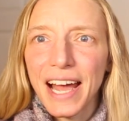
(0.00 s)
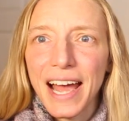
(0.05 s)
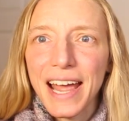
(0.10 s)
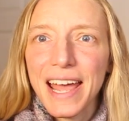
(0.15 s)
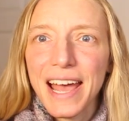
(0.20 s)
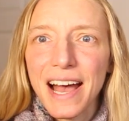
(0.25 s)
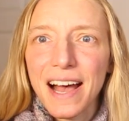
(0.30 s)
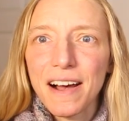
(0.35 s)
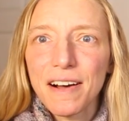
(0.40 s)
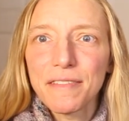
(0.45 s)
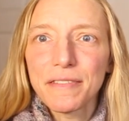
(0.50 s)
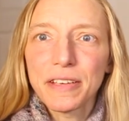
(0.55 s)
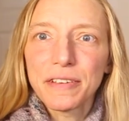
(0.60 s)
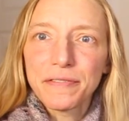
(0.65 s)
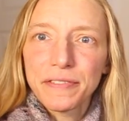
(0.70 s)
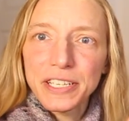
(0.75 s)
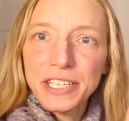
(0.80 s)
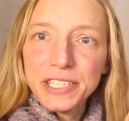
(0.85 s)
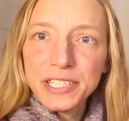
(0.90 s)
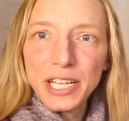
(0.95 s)
I have a
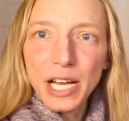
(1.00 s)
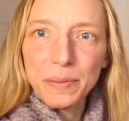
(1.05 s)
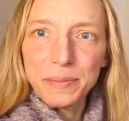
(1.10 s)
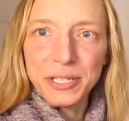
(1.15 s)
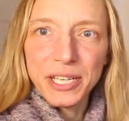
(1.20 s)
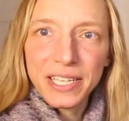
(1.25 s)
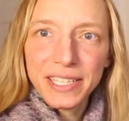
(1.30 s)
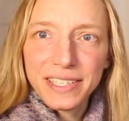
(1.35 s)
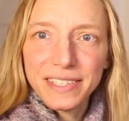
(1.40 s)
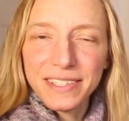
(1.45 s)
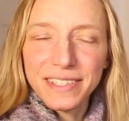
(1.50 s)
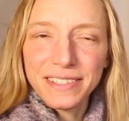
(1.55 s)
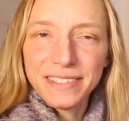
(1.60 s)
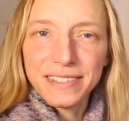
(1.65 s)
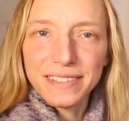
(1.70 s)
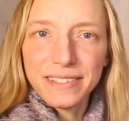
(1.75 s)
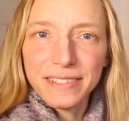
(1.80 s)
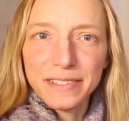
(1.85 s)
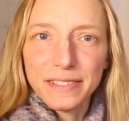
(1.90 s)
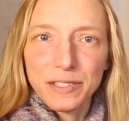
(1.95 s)
finished object. This
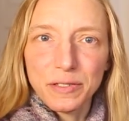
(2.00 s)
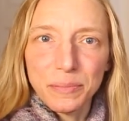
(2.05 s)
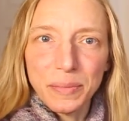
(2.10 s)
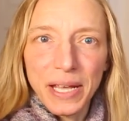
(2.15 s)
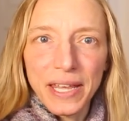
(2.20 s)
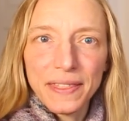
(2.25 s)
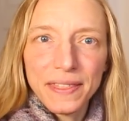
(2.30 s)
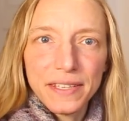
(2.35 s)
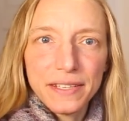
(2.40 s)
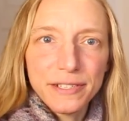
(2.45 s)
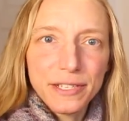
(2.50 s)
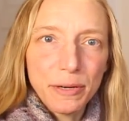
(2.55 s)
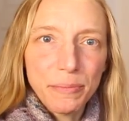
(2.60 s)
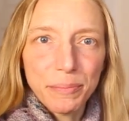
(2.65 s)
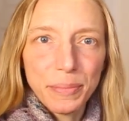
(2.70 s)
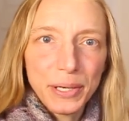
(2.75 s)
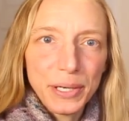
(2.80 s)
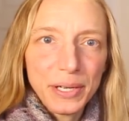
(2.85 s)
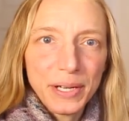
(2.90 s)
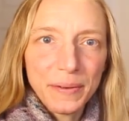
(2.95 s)
is the Samantha jumper.